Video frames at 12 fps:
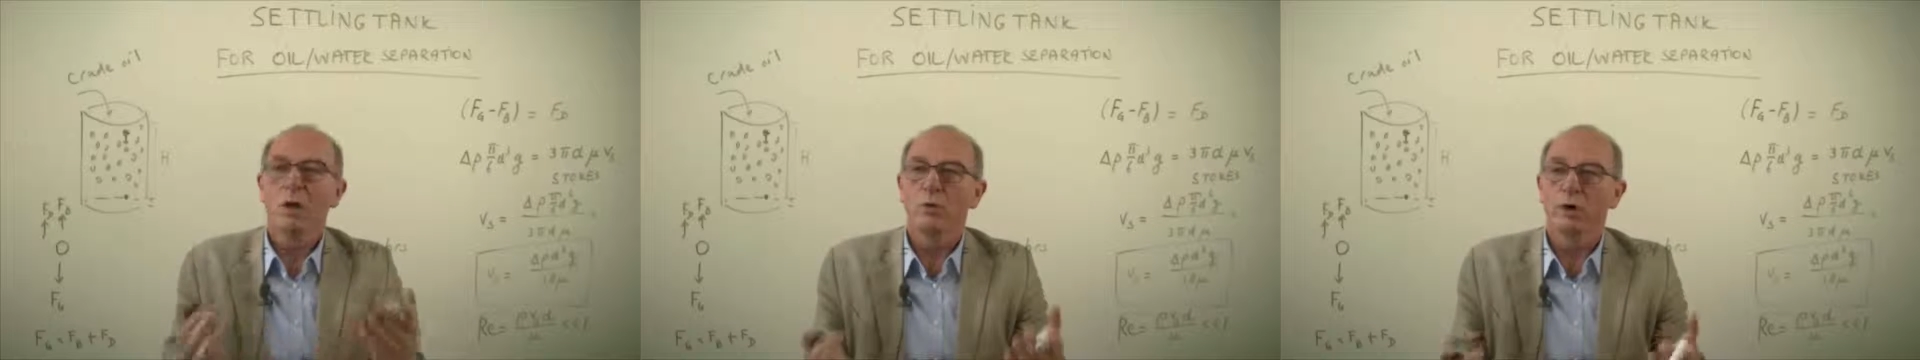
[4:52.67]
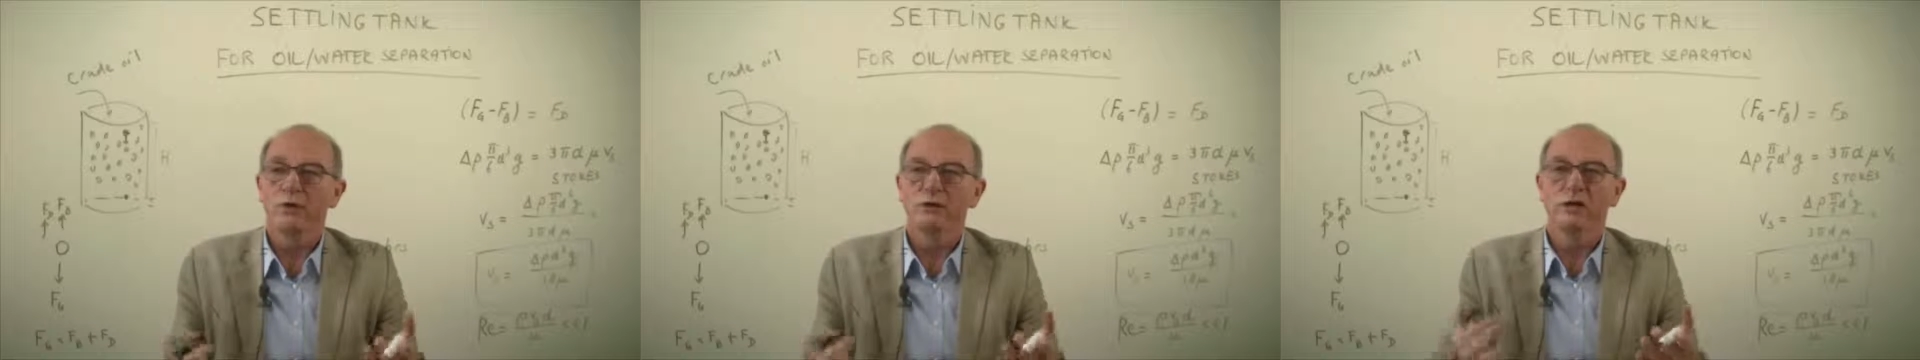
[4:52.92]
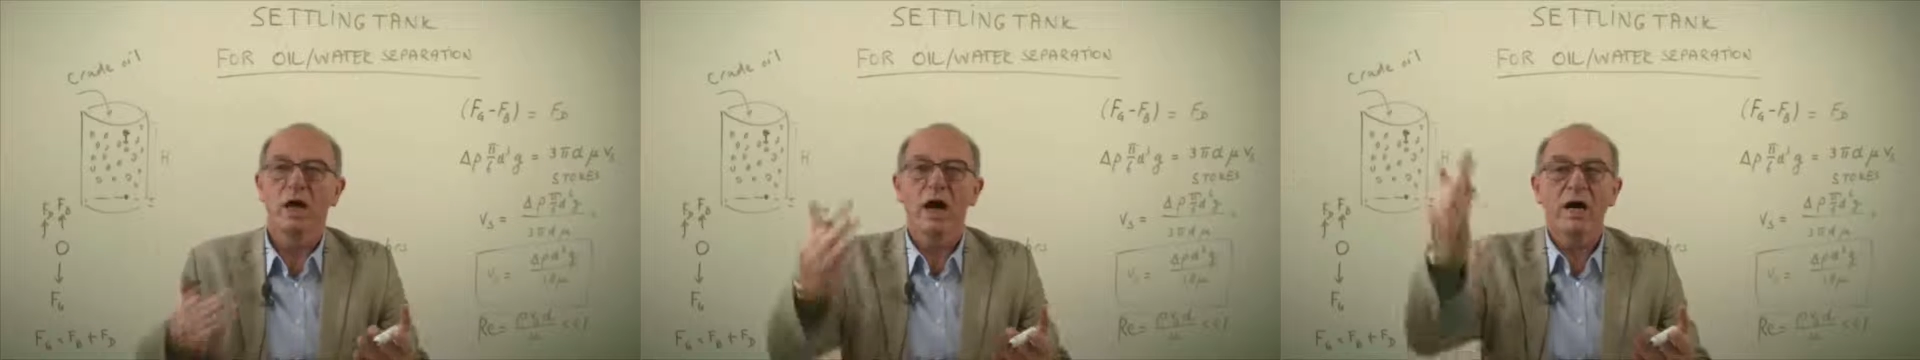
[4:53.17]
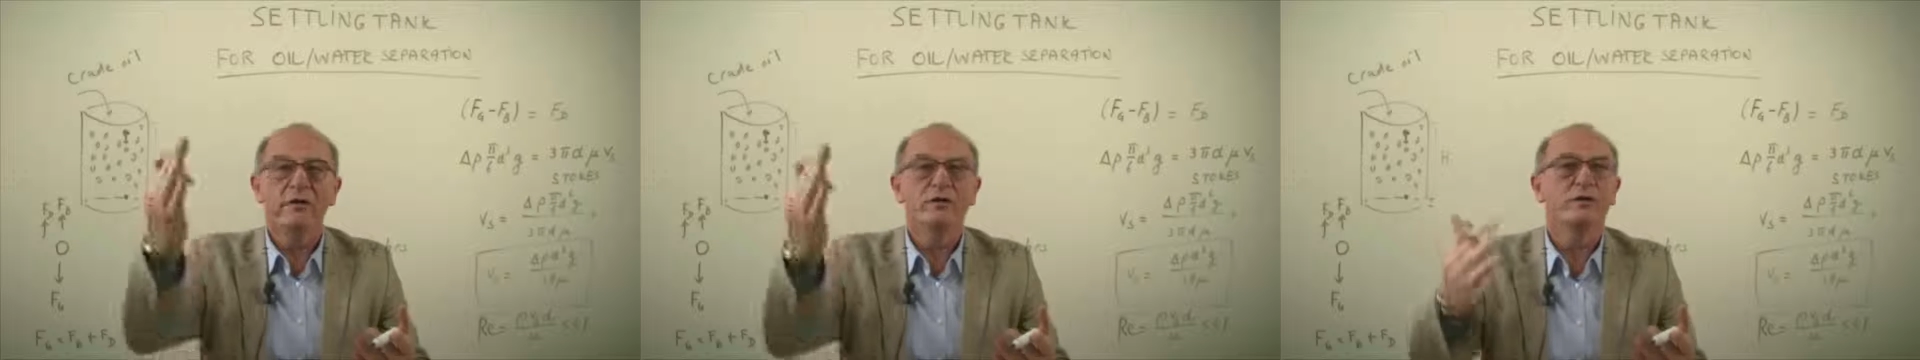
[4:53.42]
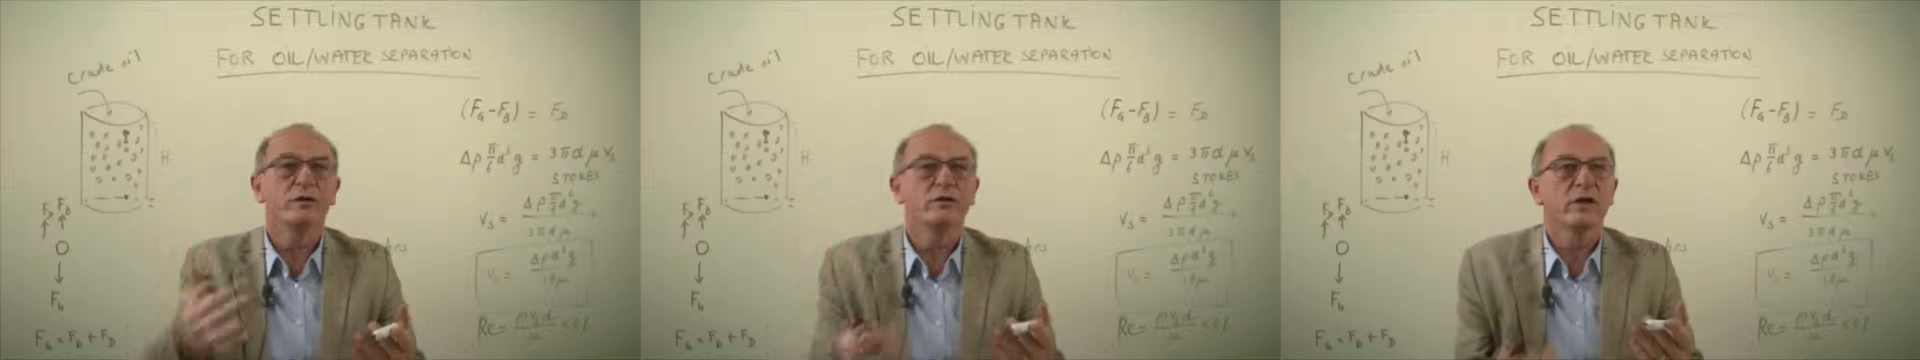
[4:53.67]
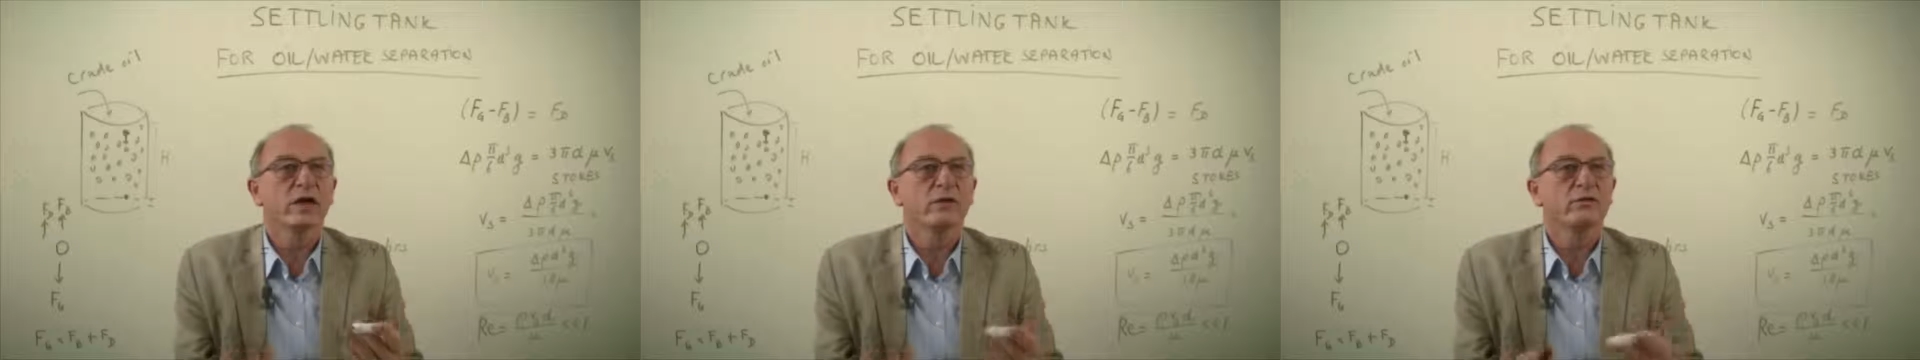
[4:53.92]
What is the height of the
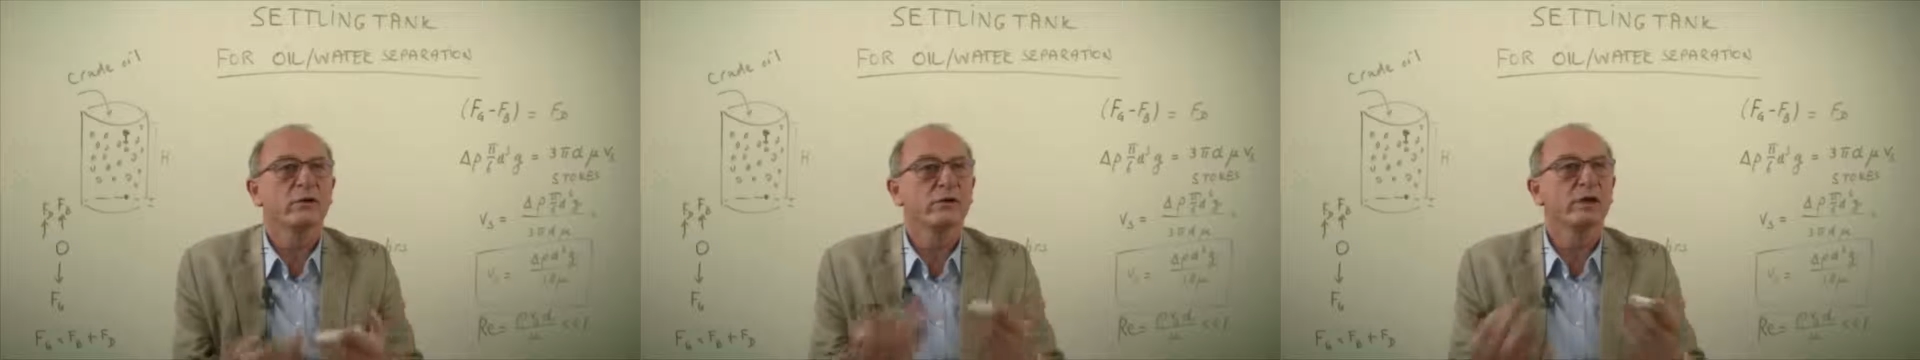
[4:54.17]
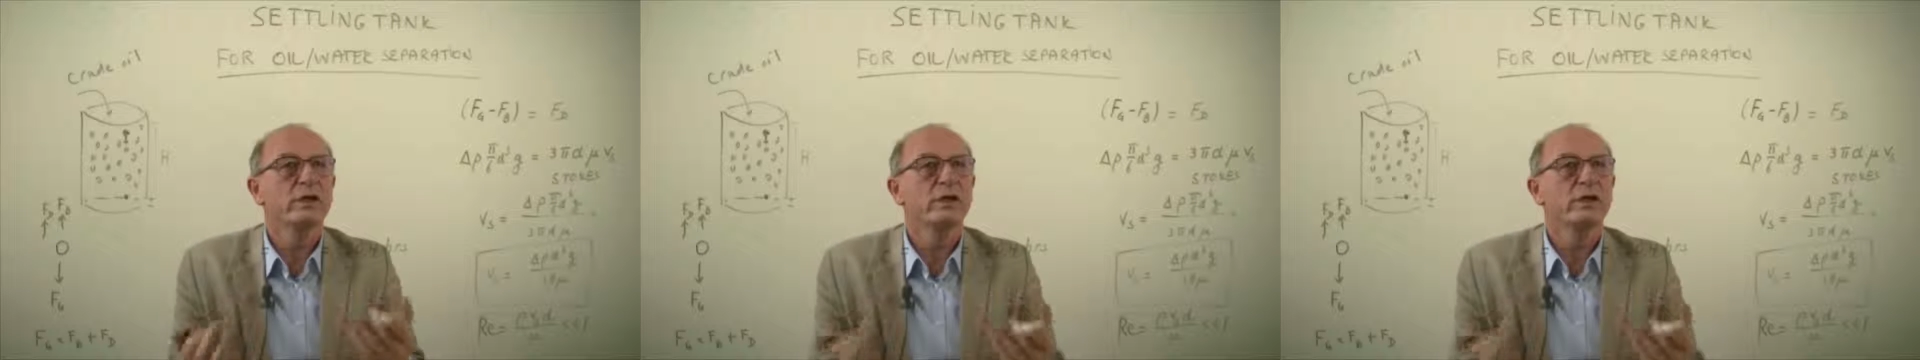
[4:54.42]
tank? So the